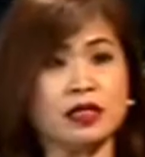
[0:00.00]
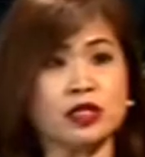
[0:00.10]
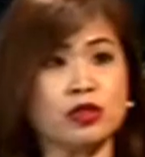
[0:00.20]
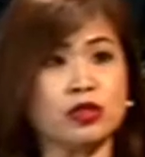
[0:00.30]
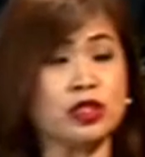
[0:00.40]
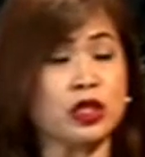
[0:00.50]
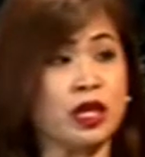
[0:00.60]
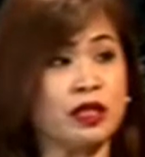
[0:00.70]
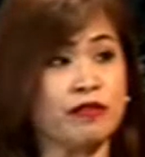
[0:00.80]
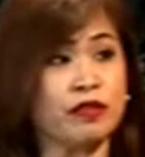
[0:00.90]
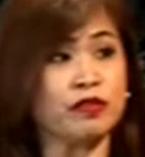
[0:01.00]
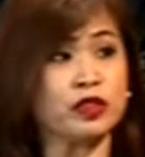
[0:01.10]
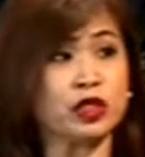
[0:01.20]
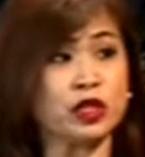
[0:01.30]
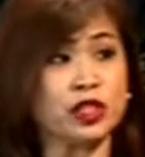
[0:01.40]
and so there's a lot of
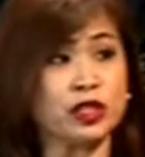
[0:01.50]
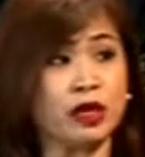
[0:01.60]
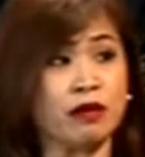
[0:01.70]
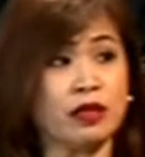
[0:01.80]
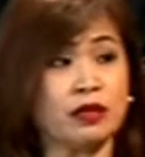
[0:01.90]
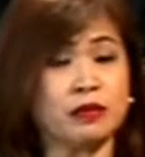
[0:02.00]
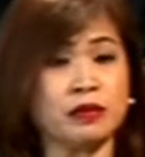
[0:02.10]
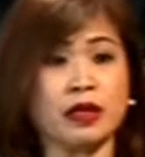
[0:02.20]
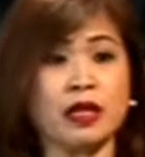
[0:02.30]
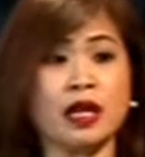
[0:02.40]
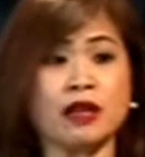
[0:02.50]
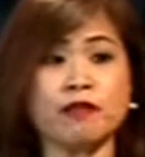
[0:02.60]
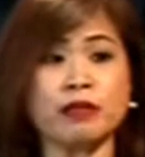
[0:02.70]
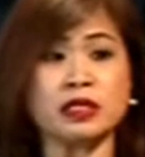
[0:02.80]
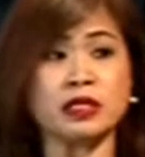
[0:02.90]
infrastructure now in Laguna. A lot
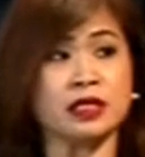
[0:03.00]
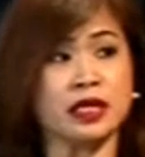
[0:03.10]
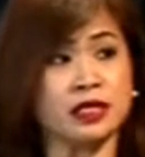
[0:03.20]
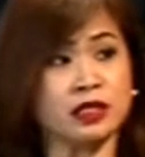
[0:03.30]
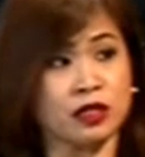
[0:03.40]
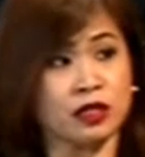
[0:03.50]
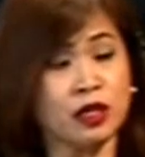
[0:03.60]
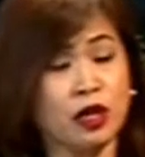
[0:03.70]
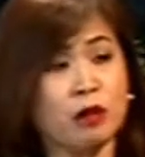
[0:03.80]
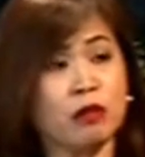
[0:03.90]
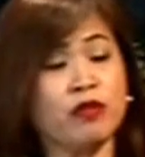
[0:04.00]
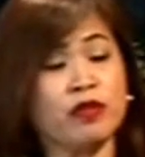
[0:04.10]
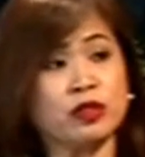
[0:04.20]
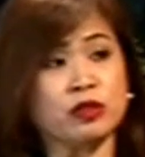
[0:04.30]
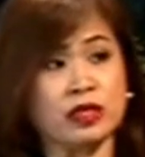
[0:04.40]
of businesses are
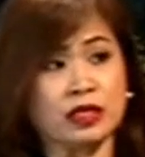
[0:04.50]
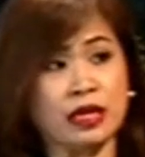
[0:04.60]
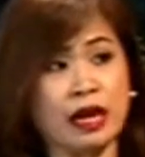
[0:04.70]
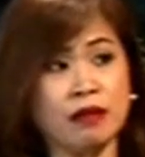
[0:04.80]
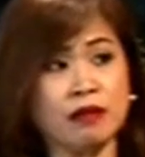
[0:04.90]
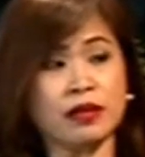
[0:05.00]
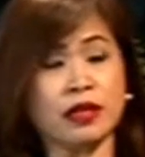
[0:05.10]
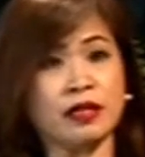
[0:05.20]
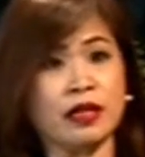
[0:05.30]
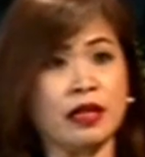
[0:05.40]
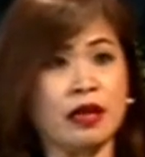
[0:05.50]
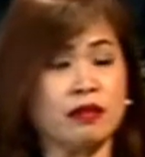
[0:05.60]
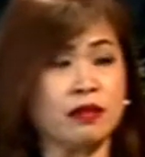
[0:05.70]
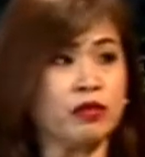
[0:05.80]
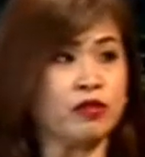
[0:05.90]
moving to the south, and then
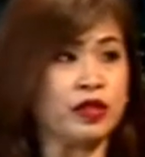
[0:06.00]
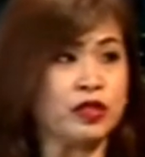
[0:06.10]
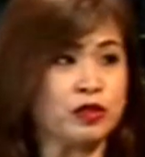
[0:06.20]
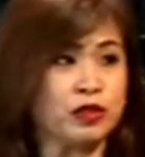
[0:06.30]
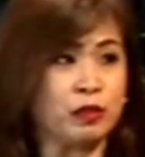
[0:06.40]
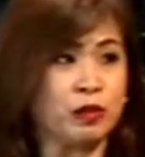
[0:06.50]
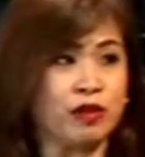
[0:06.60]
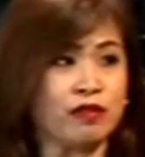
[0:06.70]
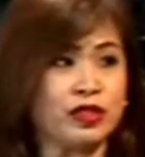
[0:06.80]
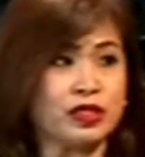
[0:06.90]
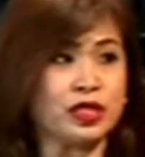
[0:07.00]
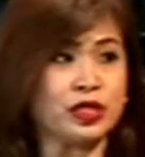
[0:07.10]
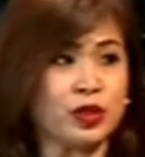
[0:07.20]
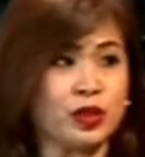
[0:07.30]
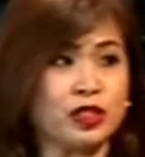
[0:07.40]
now they're moving into the
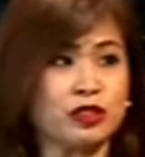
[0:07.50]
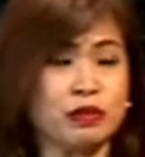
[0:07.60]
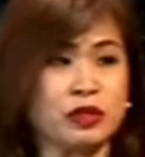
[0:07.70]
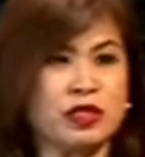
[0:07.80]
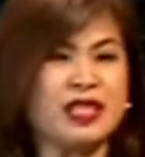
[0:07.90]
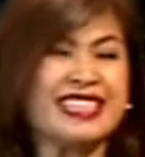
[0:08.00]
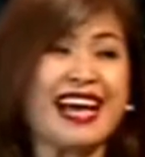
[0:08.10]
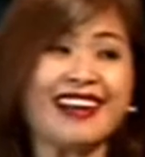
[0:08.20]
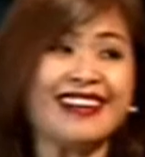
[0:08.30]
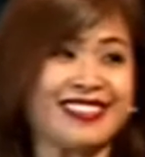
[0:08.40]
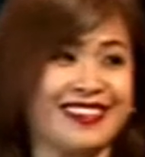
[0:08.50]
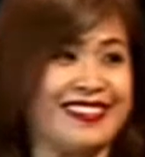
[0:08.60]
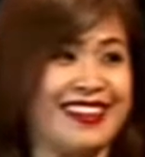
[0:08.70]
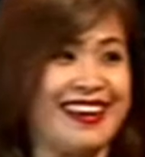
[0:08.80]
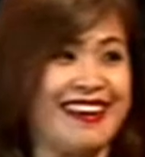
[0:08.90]
provinces also because the talents
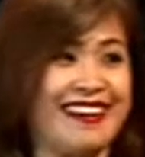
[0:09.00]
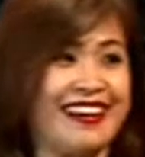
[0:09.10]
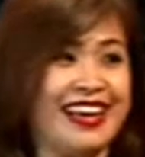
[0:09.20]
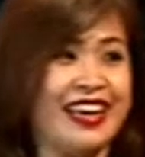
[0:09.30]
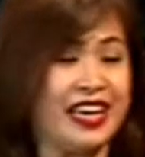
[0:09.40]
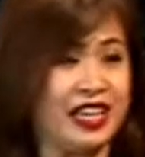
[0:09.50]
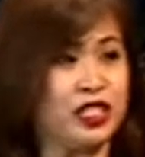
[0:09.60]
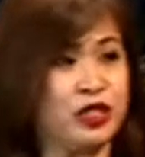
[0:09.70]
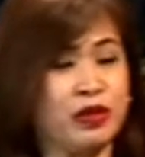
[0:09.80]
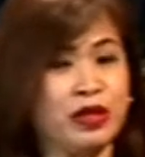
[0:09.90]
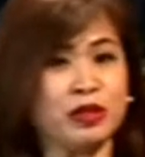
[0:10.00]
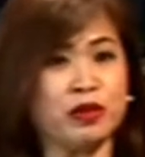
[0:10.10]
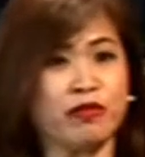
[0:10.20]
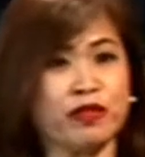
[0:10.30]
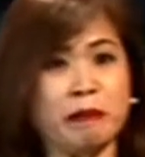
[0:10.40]
are there. And as you well
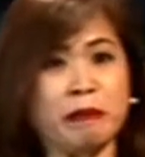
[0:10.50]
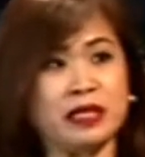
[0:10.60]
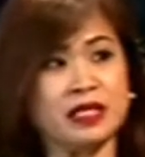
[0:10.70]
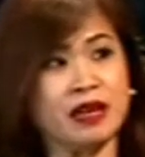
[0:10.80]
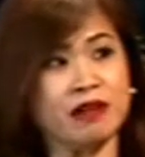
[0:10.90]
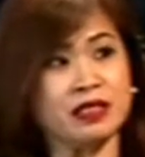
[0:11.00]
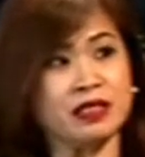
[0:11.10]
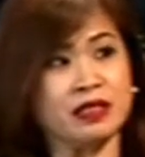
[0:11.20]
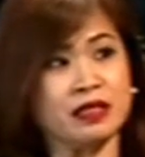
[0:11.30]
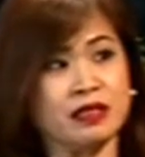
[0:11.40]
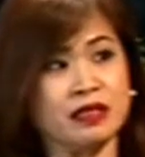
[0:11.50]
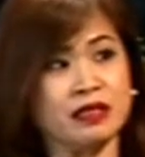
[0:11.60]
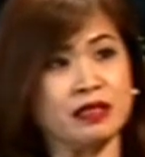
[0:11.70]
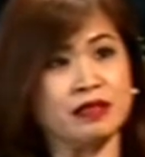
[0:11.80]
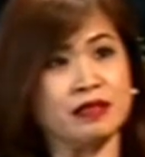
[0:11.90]
know, Philippines now is
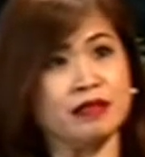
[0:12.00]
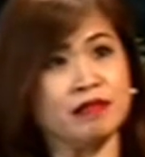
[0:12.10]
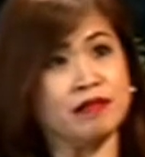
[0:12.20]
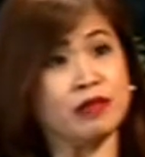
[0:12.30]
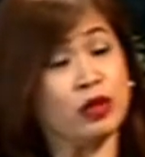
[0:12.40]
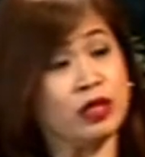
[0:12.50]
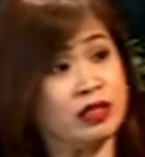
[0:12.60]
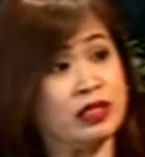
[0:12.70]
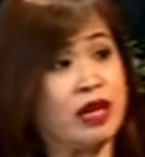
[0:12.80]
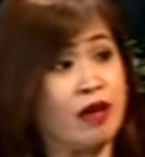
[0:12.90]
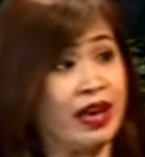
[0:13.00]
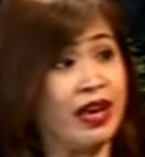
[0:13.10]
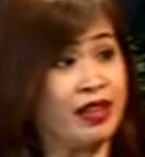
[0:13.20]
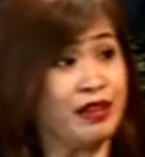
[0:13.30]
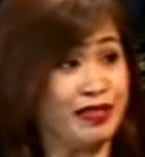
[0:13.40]
it's now
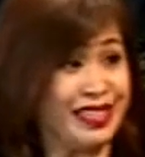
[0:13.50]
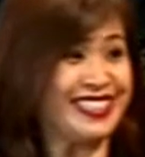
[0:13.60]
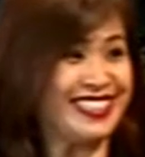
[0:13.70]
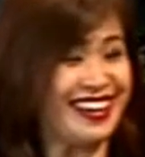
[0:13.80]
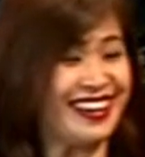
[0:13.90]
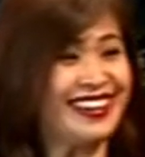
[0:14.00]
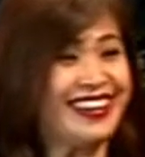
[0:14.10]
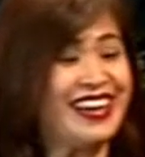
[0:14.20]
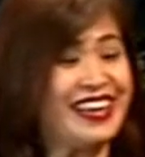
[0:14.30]
ahead of India